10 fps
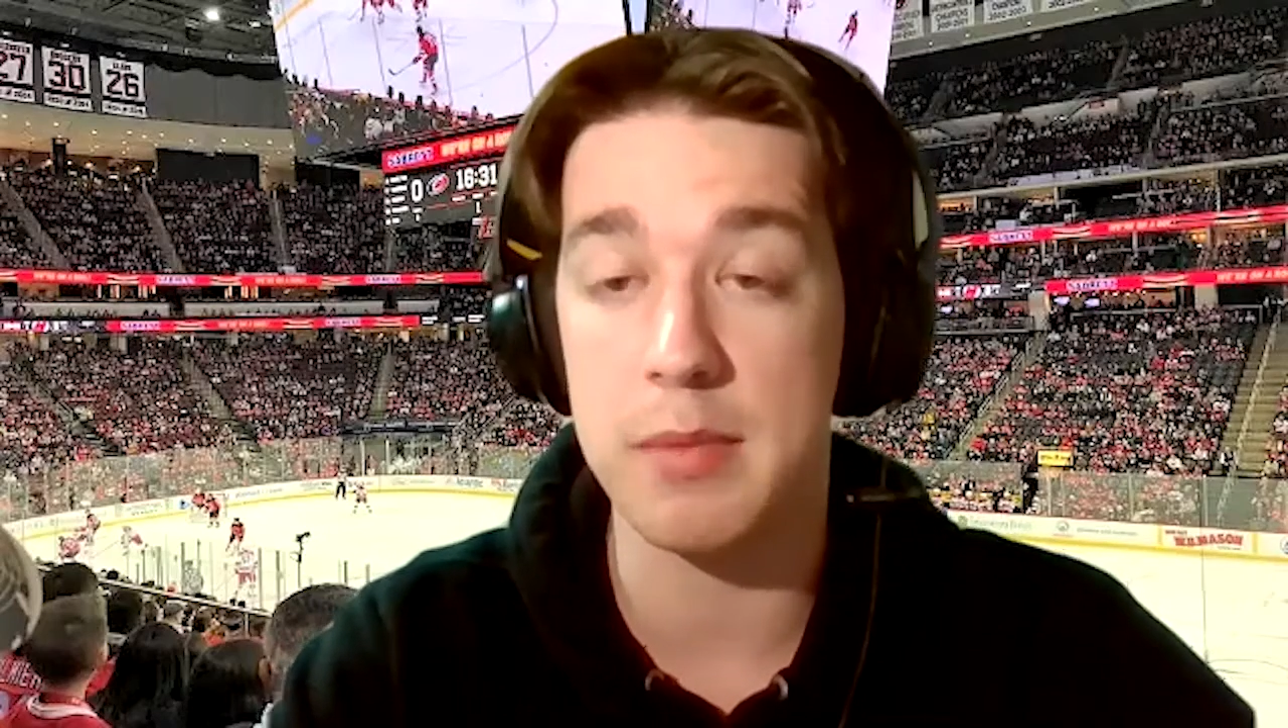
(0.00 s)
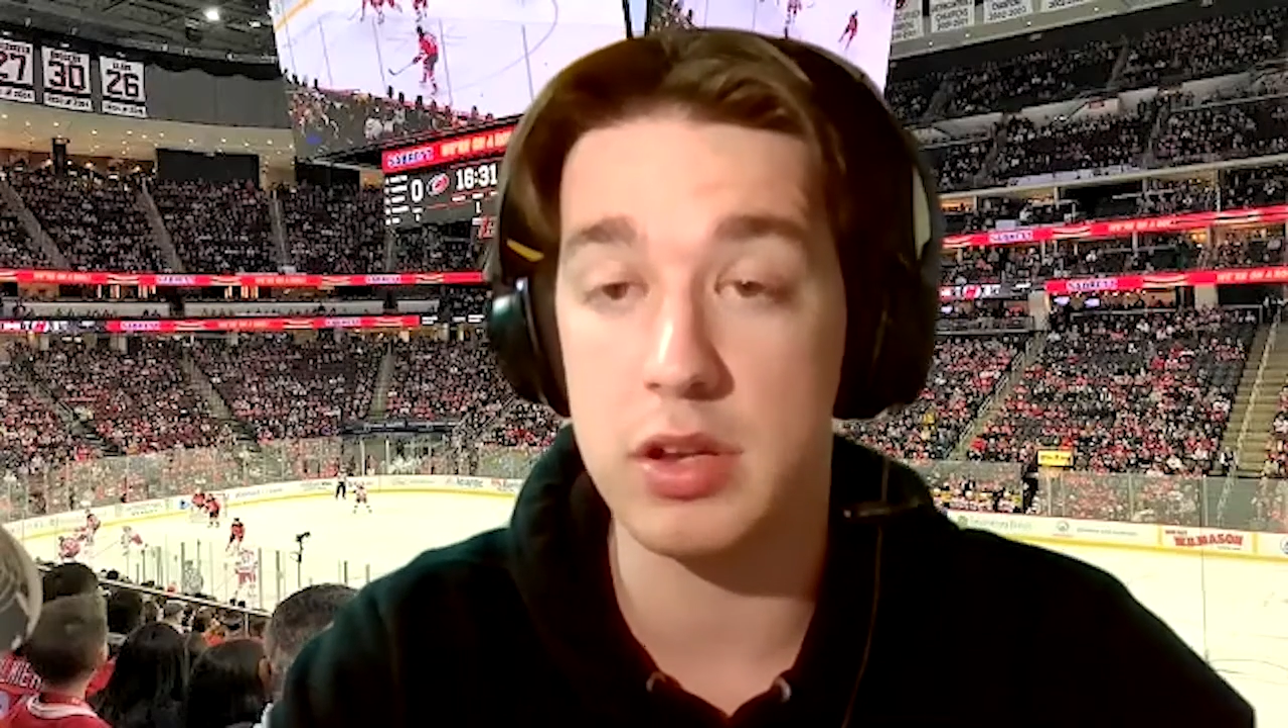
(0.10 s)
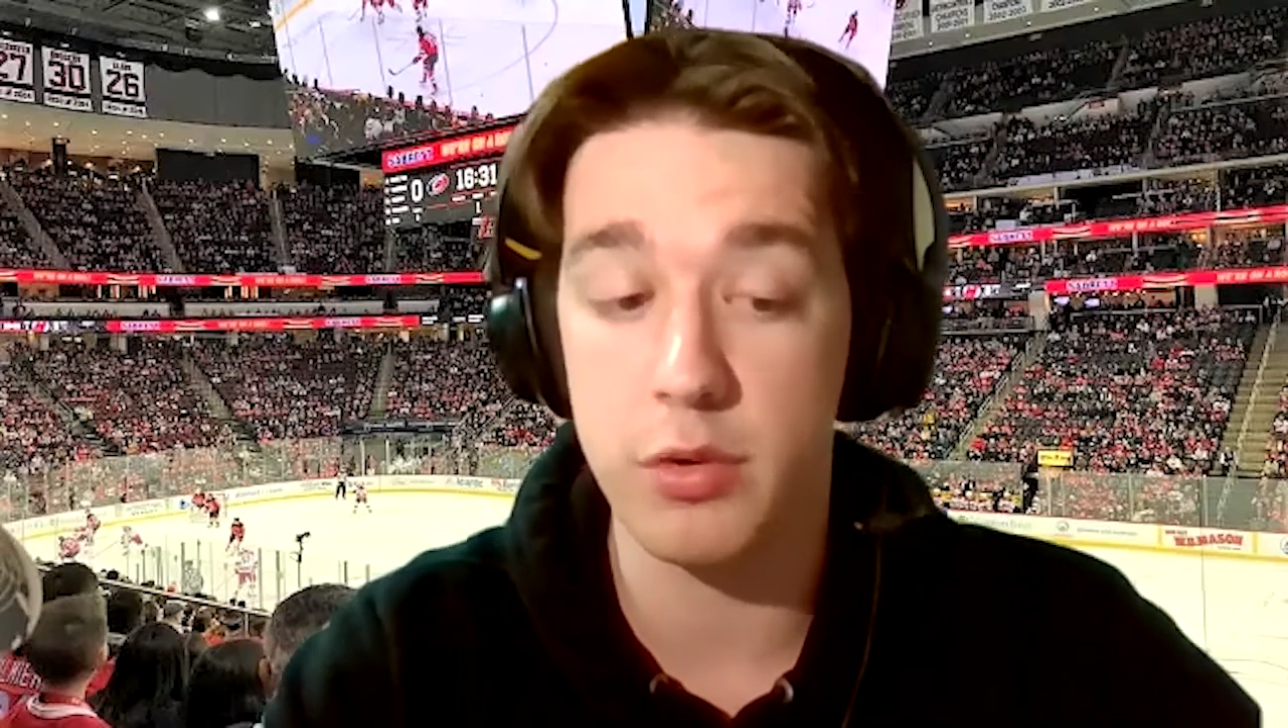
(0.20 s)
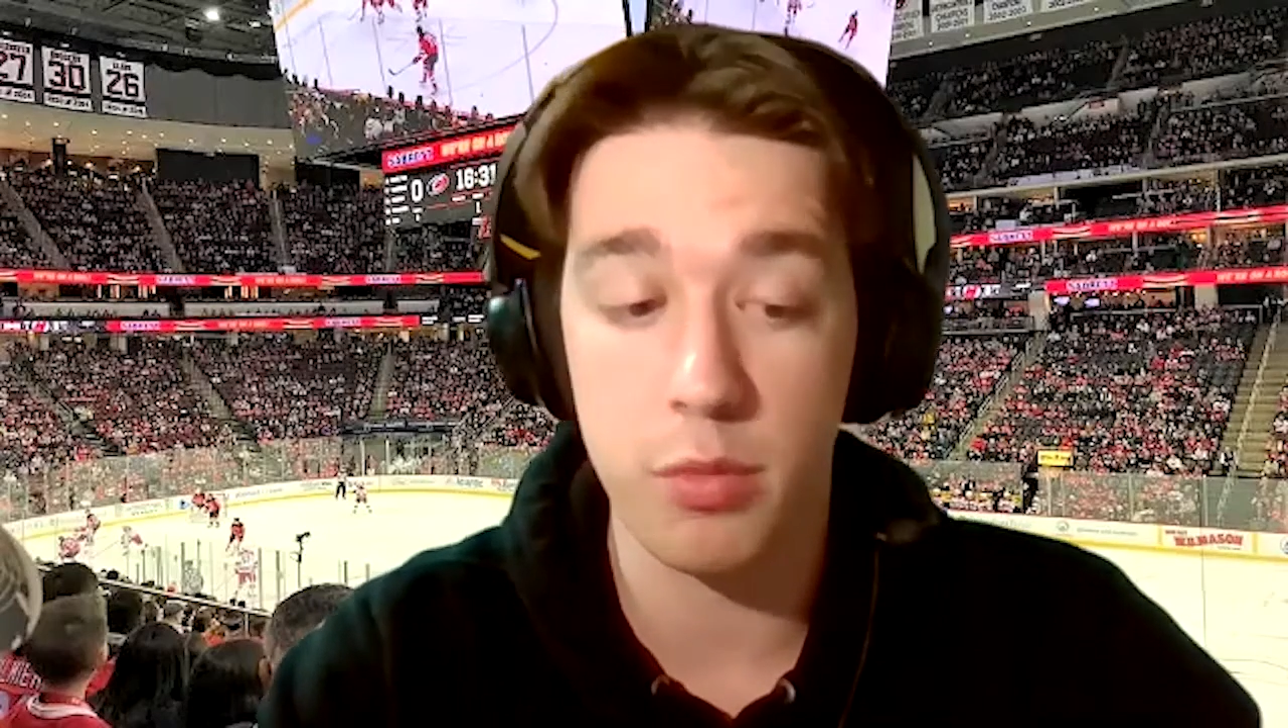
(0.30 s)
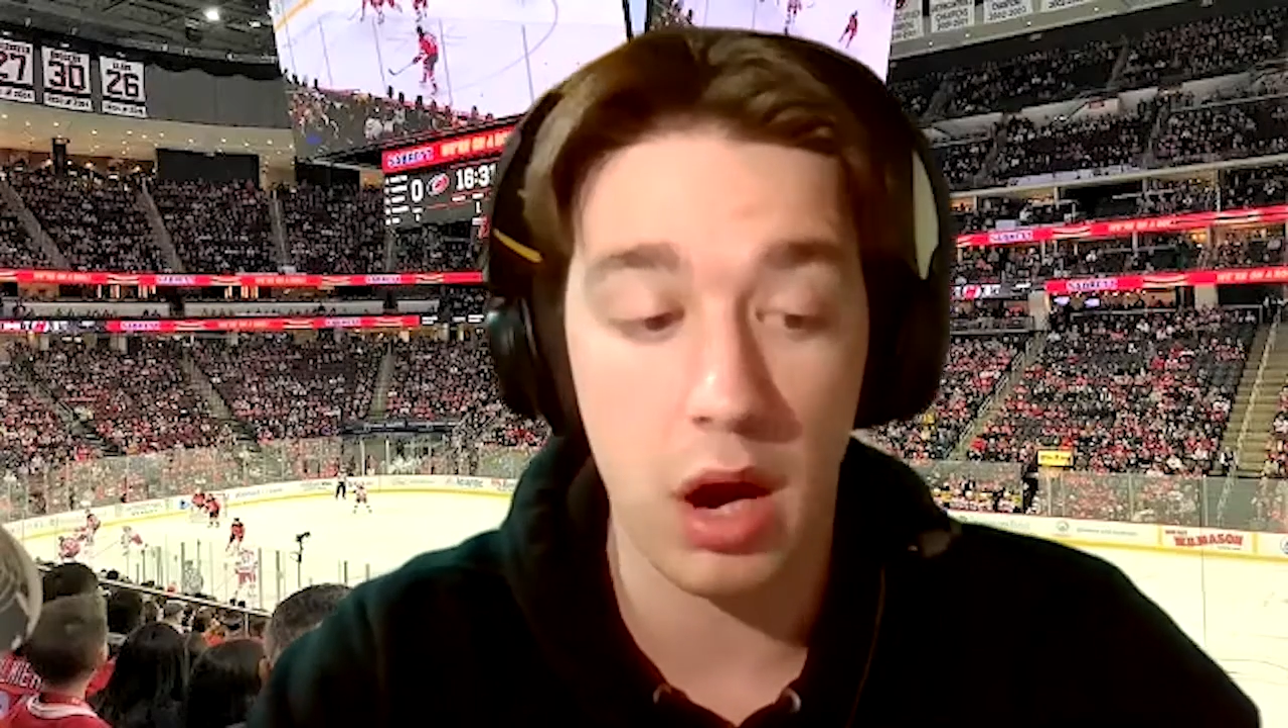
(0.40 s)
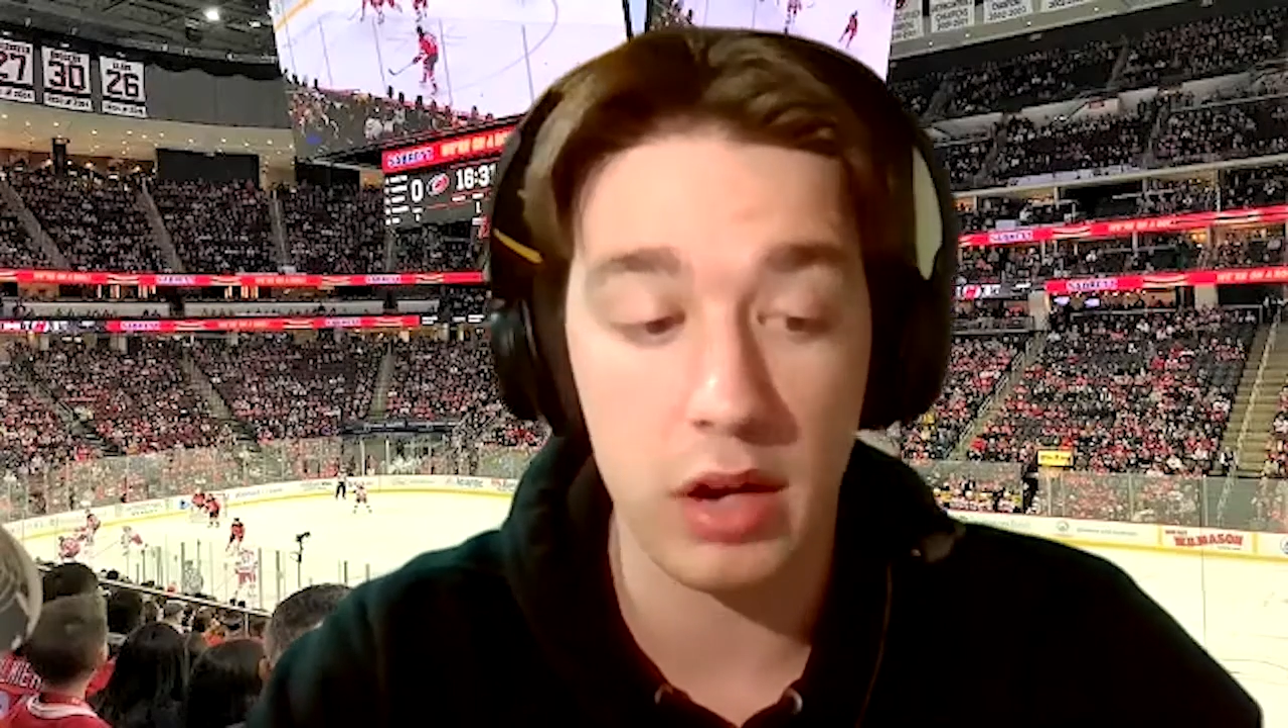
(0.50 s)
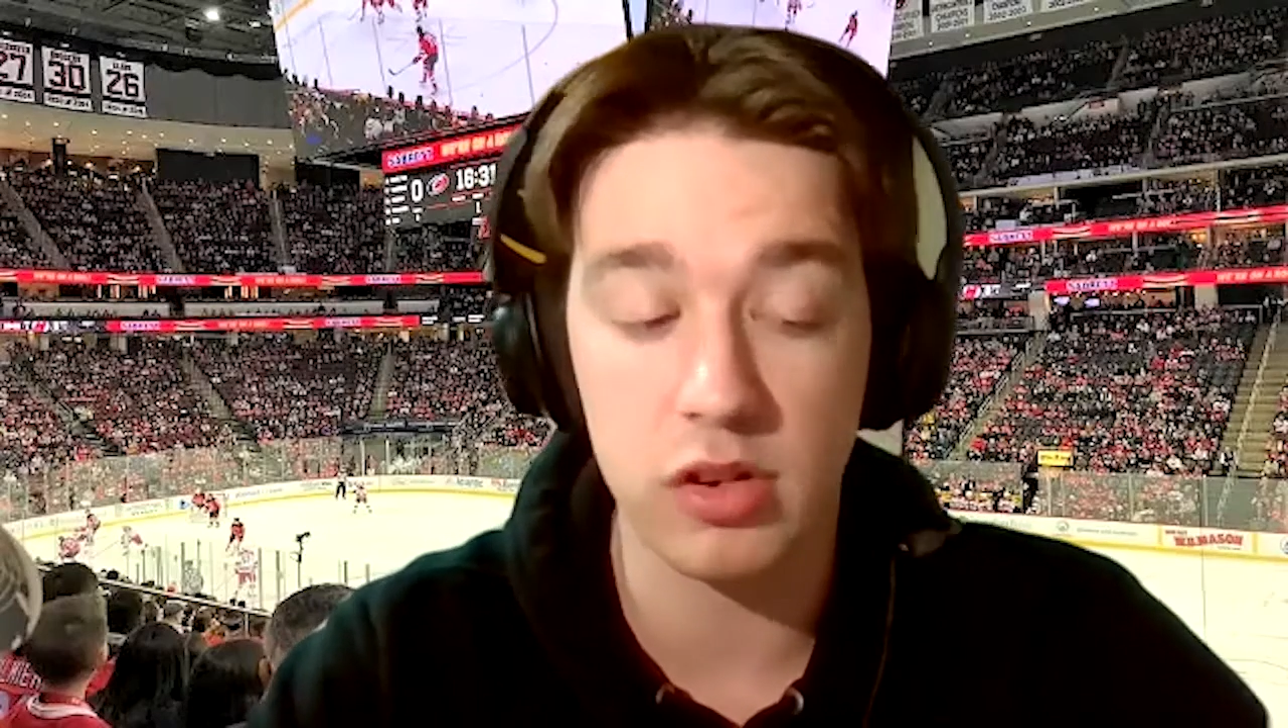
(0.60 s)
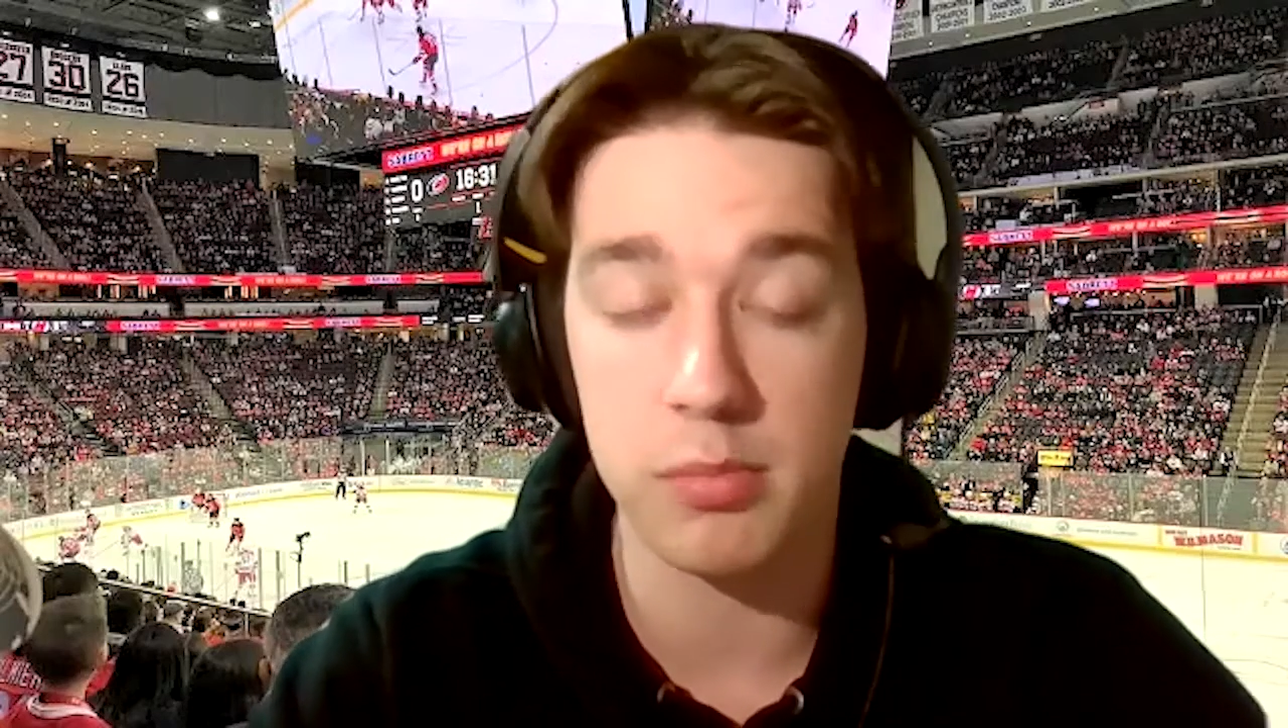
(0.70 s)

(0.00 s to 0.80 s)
and you watch